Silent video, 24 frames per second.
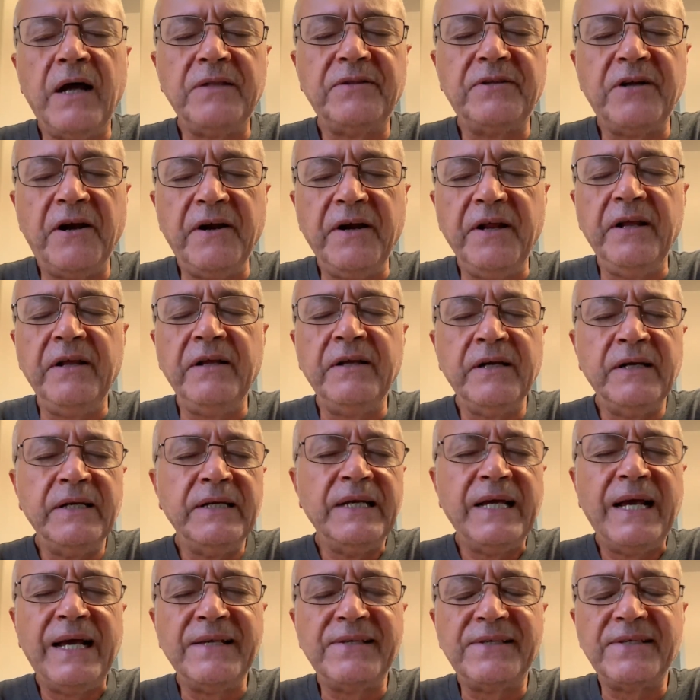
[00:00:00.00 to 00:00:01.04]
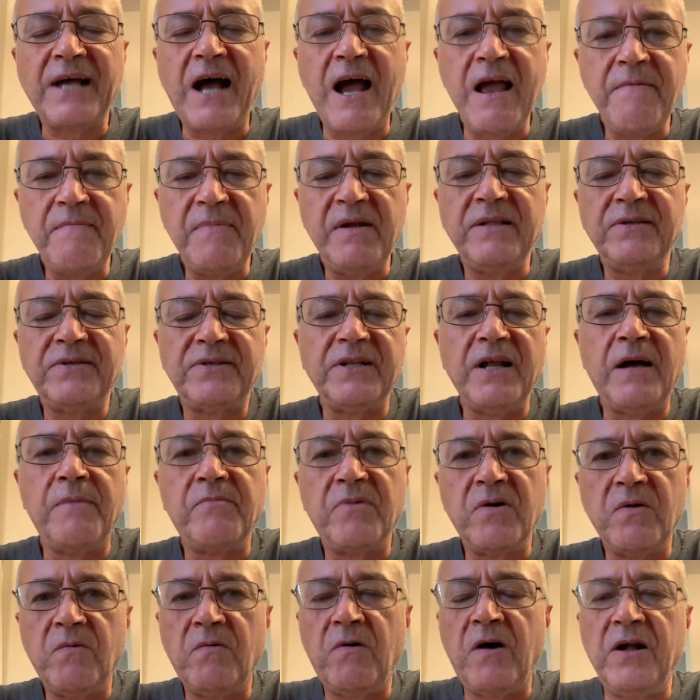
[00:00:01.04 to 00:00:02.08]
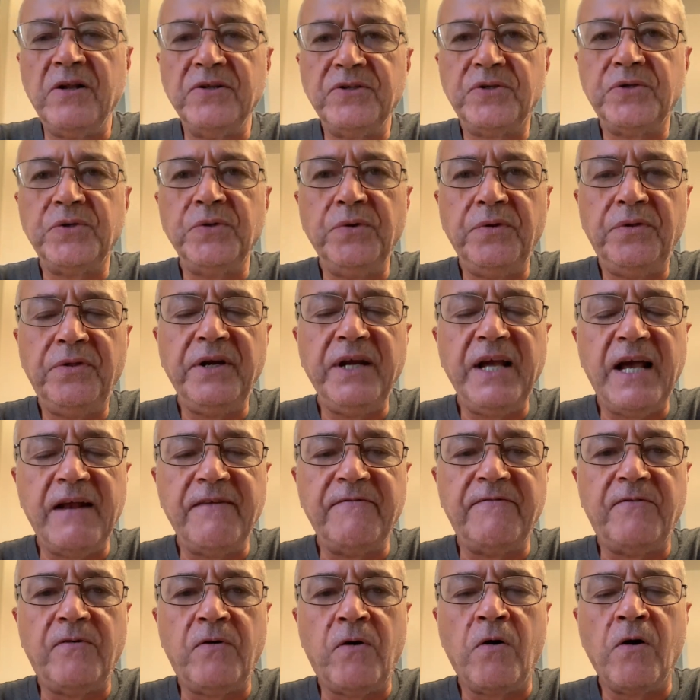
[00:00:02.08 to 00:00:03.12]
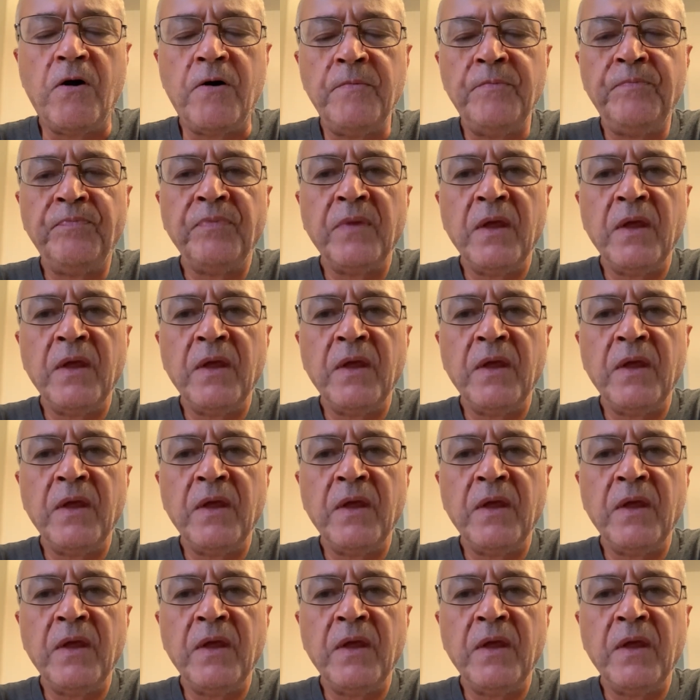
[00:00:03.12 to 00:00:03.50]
turning assignments, number 1, 2, 3, and 4,